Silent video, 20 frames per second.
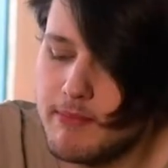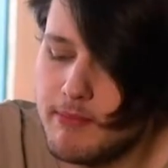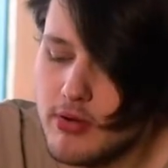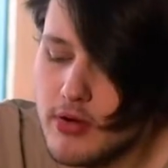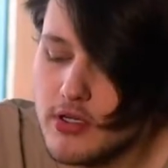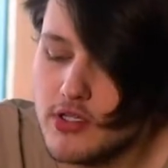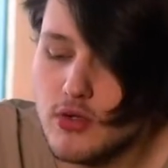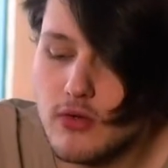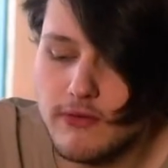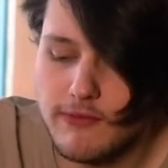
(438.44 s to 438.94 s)

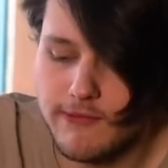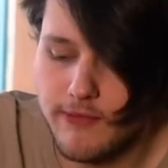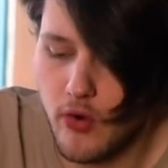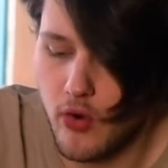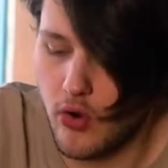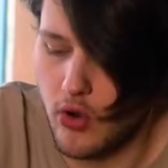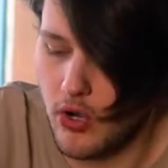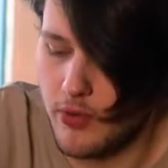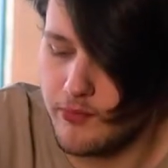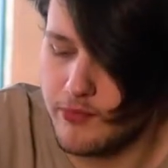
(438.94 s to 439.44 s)
put it to a
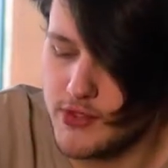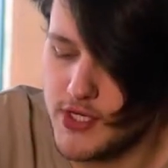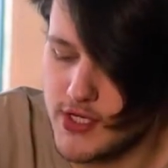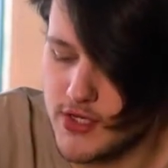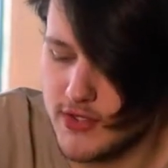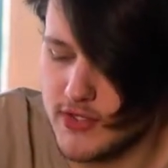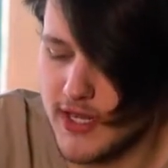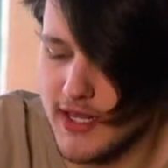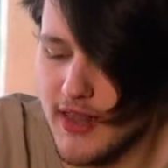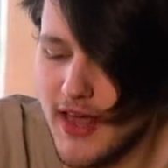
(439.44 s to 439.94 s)
4 just
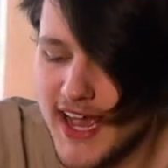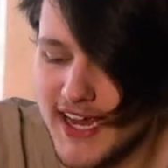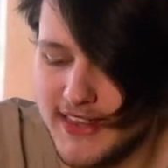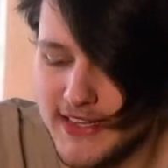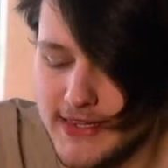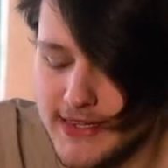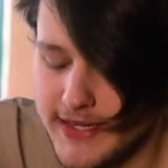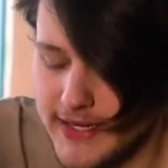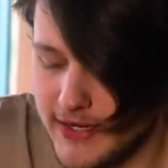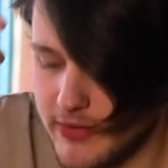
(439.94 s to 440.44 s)
because I like
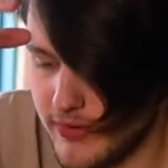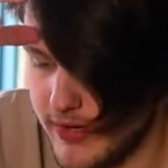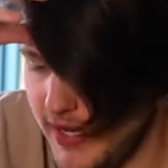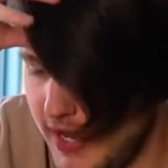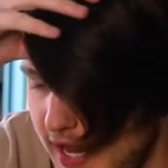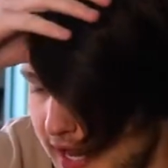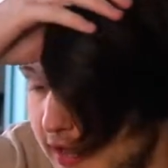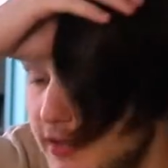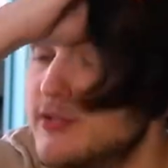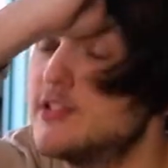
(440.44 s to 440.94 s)
the lingering
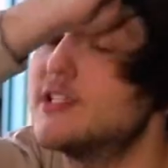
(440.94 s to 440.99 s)
heat.